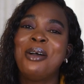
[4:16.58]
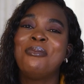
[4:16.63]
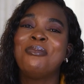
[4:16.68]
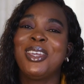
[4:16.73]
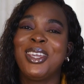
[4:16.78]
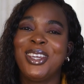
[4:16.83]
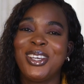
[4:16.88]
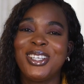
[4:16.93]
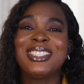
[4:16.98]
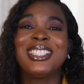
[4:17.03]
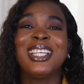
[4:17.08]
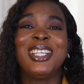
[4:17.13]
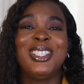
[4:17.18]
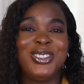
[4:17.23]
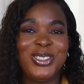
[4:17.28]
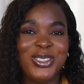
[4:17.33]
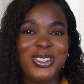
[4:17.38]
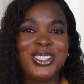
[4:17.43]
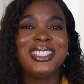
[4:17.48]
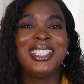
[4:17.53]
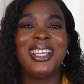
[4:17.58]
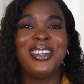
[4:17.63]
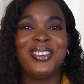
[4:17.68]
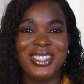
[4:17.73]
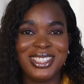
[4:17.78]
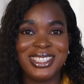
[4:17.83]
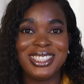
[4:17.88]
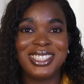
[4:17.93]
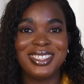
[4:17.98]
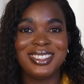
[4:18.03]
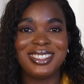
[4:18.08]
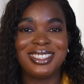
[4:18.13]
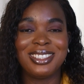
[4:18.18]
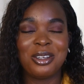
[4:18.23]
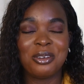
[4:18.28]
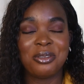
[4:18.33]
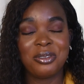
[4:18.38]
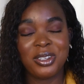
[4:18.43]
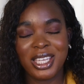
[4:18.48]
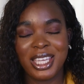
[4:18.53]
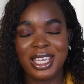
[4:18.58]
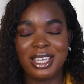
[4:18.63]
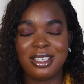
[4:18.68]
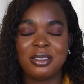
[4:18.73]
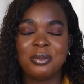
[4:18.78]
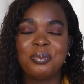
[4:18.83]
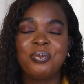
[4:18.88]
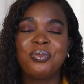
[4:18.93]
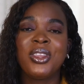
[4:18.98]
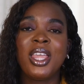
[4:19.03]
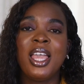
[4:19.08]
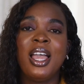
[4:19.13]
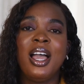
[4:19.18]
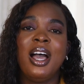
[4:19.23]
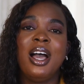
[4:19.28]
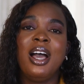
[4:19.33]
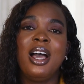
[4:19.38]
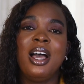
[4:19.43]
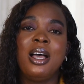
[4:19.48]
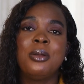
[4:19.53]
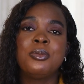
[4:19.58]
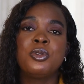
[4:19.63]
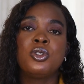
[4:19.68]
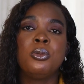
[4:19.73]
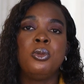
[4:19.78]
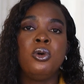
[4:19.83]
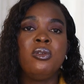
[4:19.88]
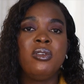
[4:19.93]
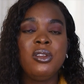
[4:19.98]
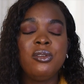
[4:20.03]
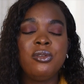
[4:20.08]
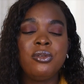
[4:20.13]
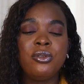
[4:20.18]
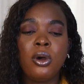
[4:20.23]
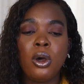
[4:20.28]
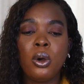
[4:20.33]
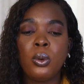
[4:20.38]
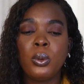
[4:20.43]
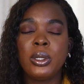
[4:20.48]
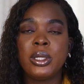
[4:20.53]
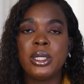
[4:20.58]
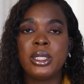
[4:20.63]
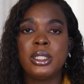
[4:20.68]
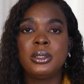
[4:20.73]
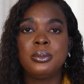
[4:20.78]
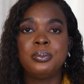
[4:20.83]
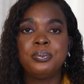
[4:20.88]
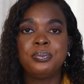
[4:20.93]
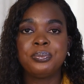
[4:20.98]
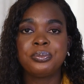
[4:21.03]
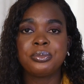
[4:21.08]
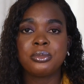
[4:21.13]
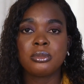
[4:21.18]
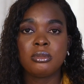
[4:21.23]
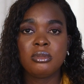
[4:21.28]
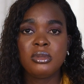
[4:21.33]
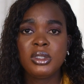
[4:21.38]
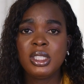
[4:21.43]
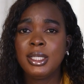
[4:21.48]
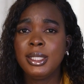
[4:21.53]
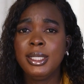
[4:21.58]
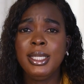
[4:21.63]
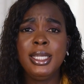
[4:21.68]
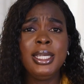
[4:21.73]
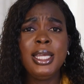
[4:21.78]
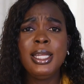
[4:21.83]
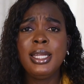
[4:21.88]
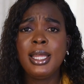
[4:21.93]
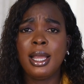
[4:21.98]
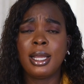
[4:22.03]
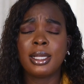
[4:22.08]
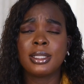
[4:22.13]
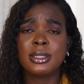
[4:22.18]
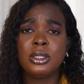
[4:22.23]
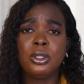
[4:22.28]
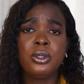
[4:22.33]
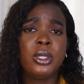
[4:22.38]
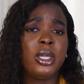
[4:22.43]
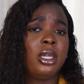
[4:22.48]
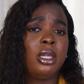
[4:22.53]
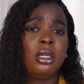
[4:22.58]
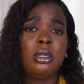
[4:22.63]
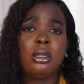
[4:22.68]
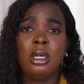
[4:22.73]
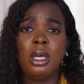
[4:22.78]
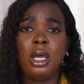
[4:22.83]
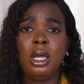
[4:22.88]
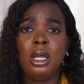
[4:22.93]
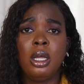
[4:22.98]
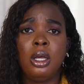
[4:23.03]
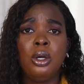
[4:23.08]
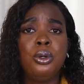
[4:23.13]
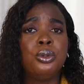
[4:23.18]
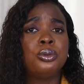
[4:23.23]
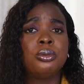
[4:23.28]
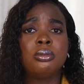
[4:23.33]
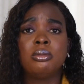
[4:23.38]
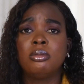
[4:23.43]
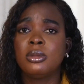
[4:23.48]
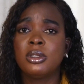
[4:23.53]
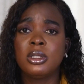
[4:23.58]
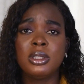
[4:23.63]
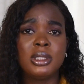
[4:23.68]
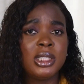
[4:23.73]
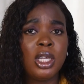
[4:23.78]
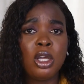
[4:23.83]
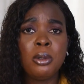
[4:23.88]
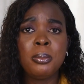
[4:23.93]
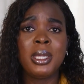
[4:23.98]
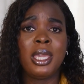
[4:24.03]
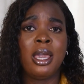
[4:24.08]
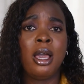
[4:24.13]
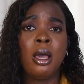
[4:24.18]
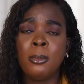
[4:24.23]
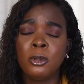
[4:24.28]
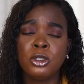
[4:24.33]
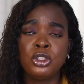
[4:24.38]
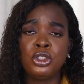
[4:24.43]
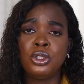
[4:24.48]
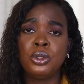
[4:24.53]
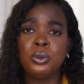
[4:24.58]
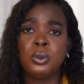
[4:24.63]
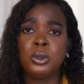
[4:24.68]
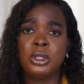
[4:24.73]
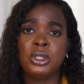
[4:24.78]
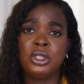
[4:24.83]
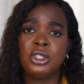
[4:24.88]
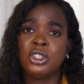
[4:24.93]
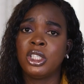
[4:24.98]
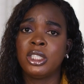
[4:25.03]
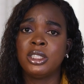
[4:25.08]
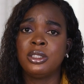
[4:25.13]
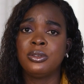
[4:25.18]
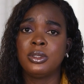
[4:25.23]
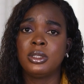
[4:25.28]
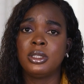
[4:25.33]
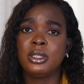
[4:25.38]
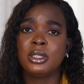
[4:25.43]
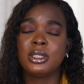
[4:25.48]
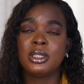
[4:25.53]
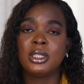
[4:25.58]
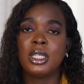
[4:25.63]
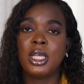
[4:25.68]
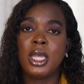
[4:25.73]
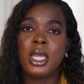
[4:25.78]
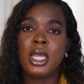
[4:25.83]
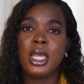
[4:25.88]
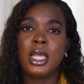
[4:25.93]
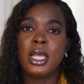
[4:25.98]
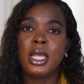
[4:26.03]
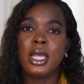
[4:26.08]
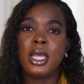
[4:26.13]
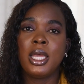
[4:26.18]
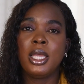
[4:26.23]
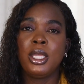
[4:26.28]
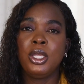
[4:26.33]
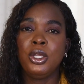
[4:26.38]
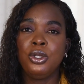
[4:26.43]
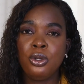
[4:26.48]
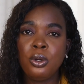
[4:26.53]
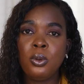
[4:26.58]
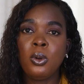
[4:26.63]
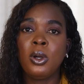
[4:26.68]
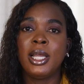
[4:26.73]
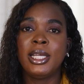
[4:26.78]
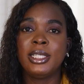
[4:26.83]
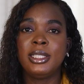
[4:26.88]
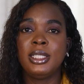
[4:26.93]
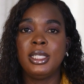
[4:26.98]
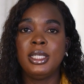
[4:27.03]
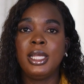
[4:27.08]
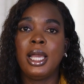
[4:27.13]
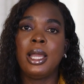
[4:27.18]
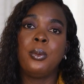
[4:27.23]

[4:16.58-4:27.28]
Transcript: Because I thought I wasn't good enough again. So moving forward, he then asked, okay, oh, tell me, how much do you want to charge for this? You know what I did?